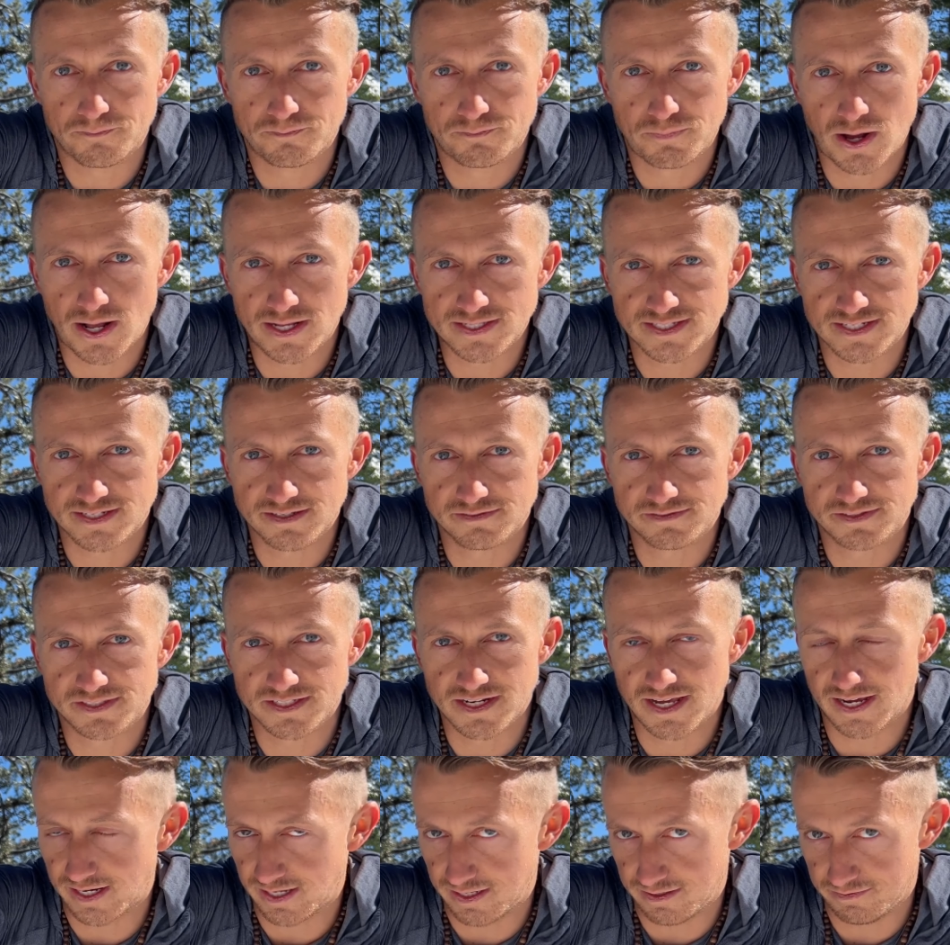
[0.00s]
Positives,
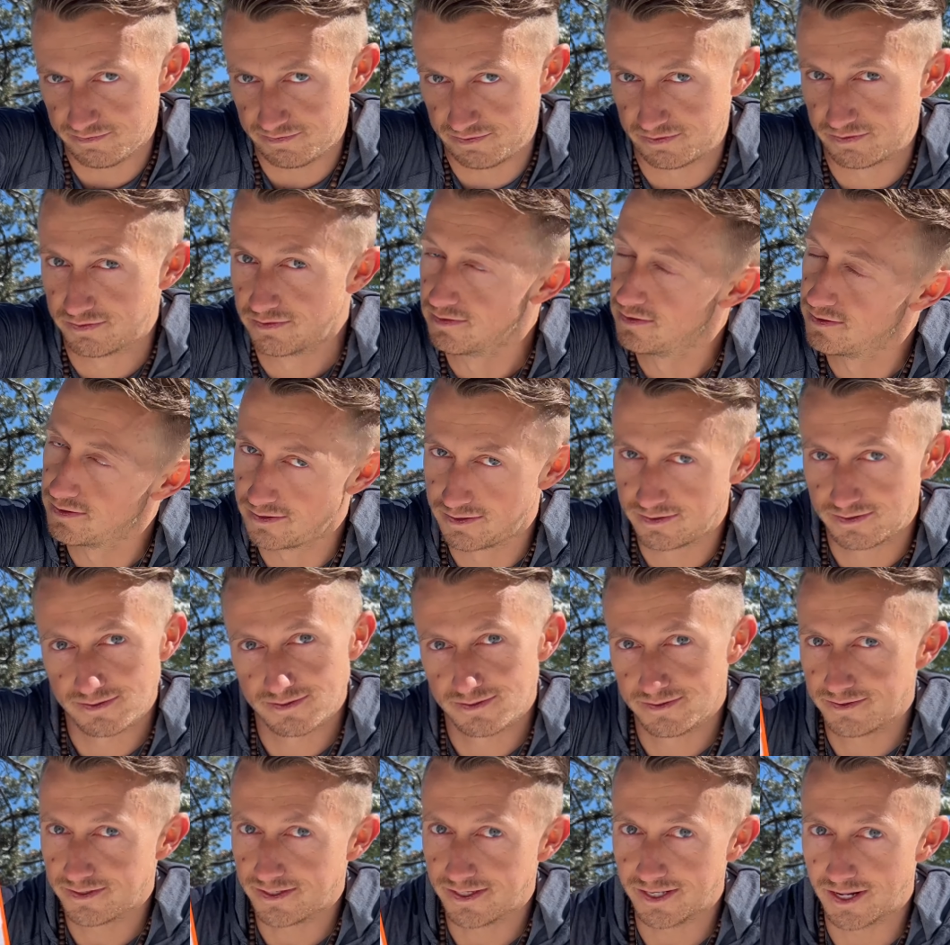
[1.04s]
negatives,
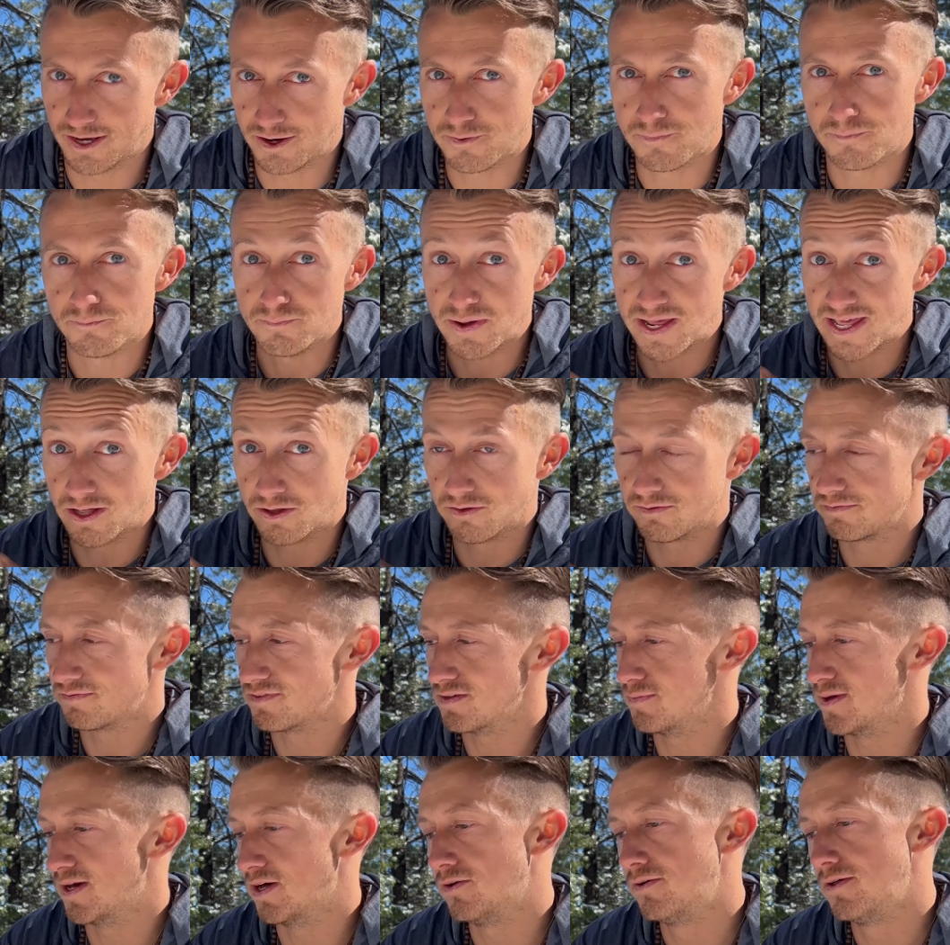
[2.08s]
you know, male,
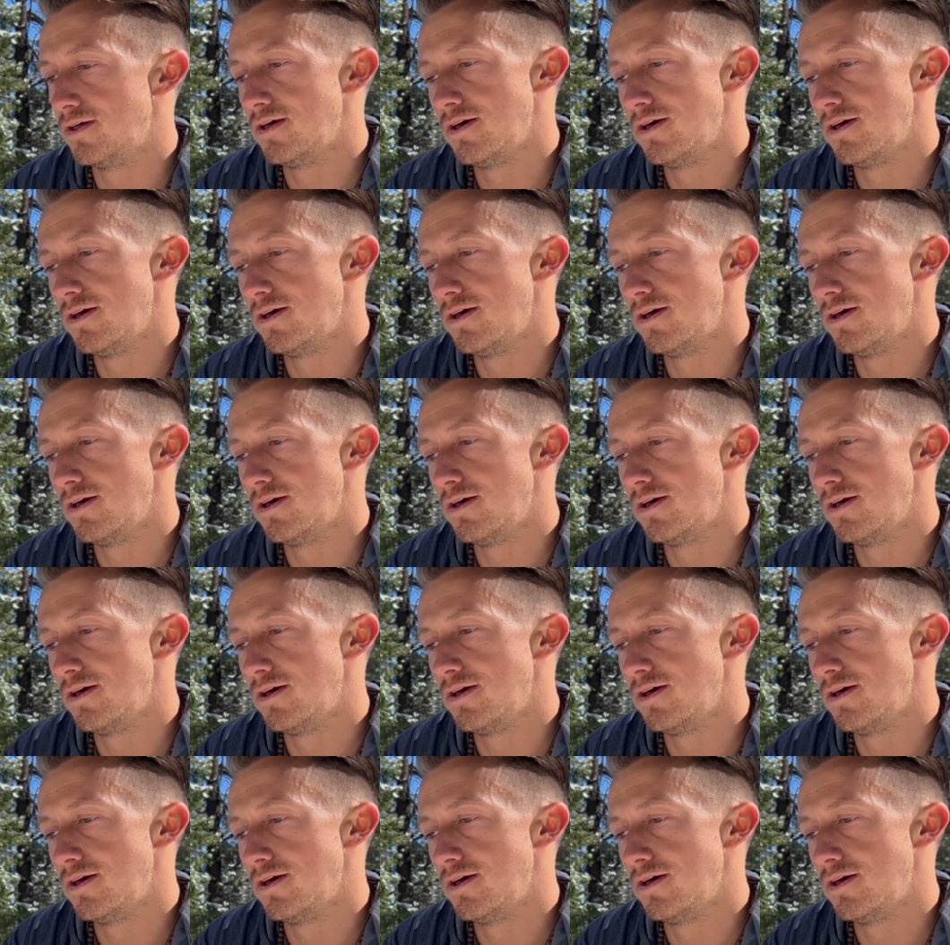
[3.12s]
female.